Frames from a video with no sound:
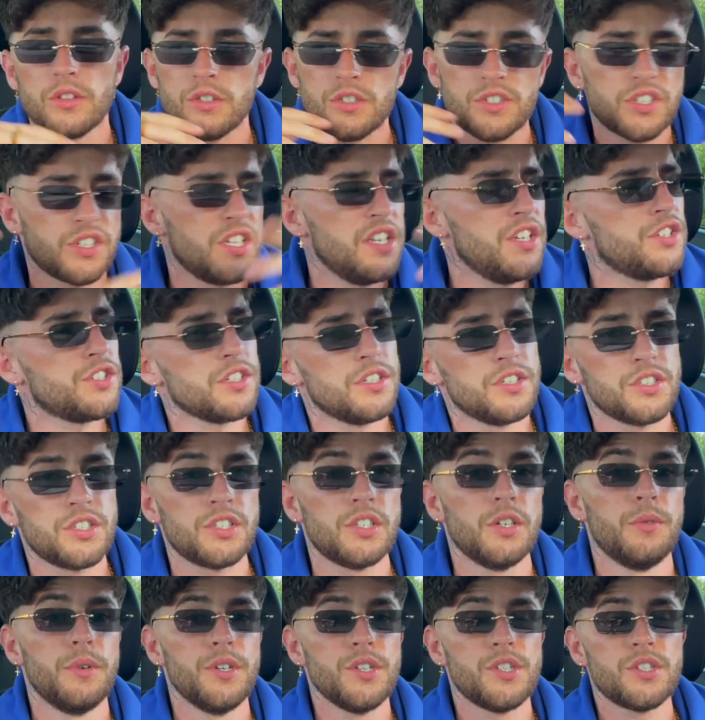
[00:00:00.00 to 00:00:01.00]
There's t-shirts
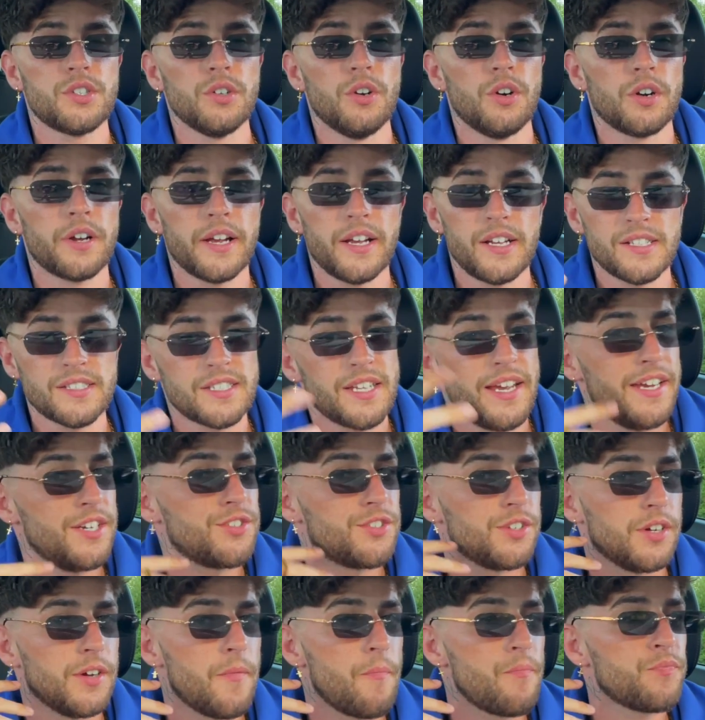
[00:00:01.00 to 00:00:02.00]
still in stock,
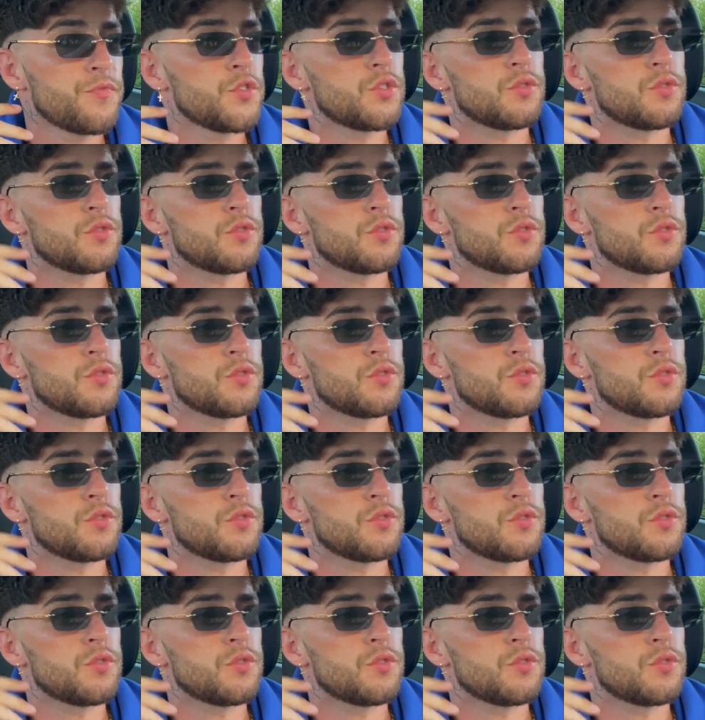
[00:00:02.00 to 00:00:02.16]
etc.